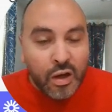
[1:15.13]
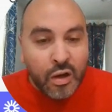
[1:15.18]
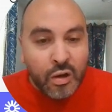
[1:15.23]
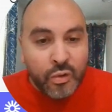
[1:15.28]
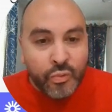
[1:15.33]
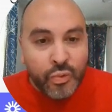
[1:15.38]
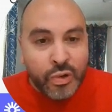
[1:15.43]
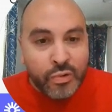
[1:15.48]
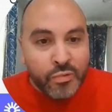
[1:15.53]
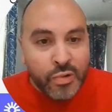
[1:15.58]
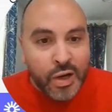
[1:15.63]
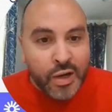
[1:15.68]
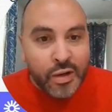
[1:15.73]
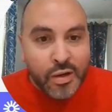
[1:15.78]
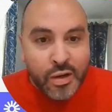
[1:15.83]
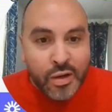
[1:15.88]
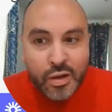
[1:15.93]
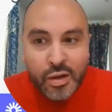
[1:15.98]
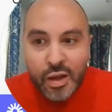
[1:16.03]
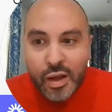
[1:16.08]
win rate,
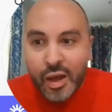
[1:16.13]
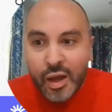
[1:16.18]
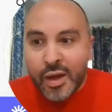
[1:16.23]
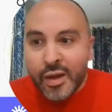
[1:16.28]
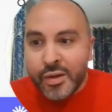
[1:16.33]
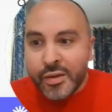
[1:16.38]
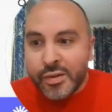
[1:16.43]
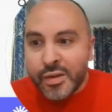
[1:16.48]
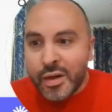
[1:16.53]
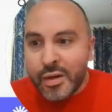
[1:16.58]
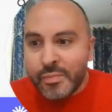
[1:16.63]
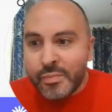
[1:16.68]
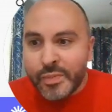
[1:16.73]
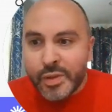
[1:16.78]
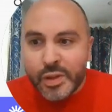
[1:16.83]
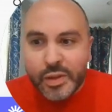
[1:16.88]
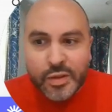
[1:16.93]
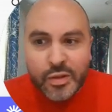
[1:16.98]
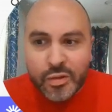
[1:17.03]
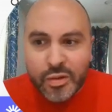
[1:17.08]
and
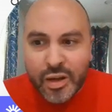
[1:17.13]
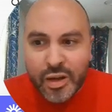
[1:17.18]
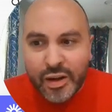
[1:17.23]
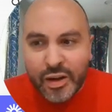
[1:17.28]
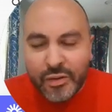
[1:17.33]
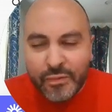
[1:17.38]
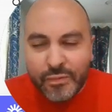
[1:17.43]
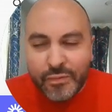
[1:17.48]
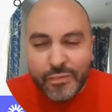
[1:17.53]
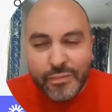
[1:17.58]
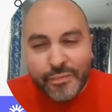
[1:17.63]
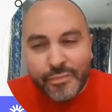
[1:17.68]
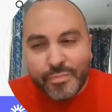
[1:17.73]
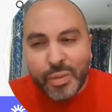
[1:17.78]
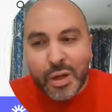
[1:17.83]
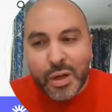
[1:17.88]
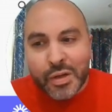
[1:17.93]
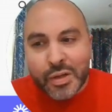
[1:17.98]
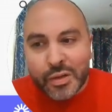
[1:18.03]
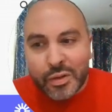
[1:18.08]
still kind of
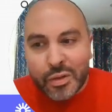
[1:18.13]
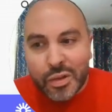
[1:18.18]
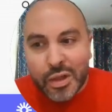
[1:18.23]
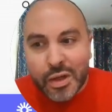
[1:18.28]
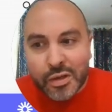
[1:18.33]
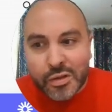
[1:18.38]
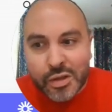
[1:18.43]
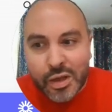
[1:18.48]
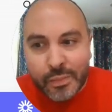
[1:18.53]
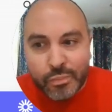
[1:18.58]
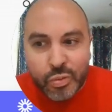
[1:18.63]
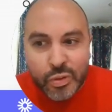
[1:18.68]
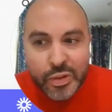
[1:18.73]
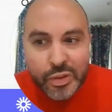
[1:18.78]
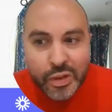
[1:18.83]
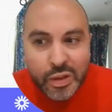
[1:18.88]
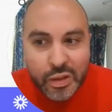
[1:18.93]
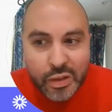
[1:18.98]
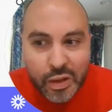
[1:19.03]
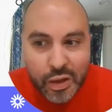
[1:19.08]
buttoning things up with
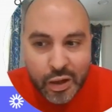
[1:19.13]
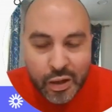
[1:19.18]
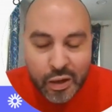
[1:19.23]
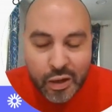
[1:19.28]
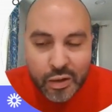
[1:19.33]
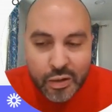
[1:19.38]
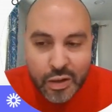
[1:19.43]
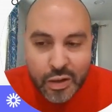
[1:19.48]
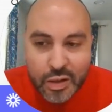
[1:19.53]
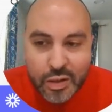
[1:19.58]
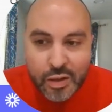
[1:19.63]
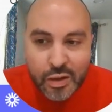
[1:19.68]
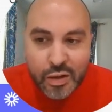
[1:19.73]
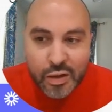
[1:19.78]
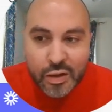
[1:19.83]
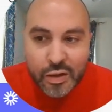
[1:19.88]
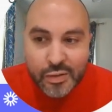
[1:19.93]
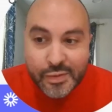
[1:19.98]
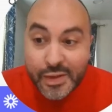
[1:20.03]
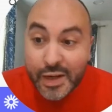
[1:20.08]

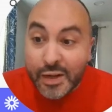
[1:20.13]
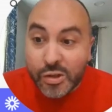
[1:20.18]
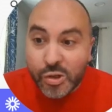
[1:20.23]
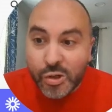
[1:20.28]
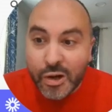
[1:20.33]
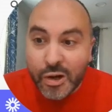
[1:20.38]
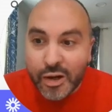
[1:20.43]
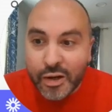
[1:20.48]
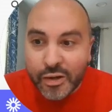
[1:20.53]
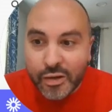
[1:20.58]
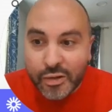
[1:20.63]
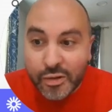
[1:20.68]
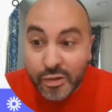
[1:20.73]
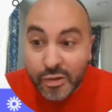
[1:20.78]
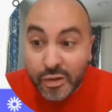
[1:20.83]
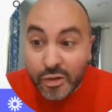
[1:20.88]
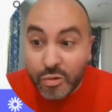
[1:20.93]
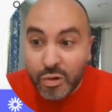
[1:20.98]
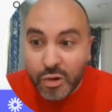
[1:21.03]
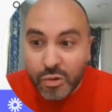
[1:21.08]
the day trading,
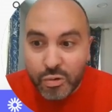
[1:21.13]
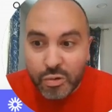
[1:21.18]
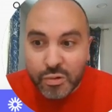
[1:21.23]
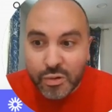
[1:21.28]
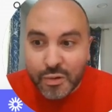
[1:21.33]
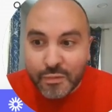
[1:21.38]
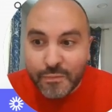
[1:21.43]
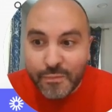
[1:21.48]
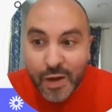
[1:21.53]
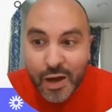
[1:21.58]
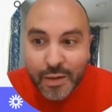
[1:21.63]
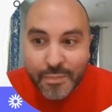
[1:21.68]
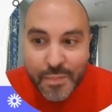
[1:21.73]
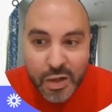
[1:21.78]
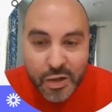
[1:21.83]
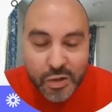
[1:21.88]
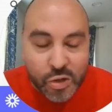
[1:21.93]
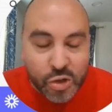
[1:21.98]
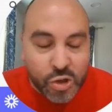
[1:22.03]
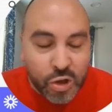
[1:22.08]
quote unquote, the
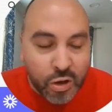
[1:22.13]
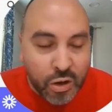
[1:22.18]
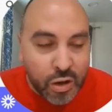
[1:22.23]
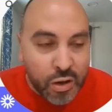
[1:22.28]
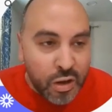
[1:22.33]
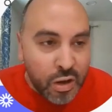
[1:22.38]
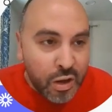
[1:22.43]
5-minute chart.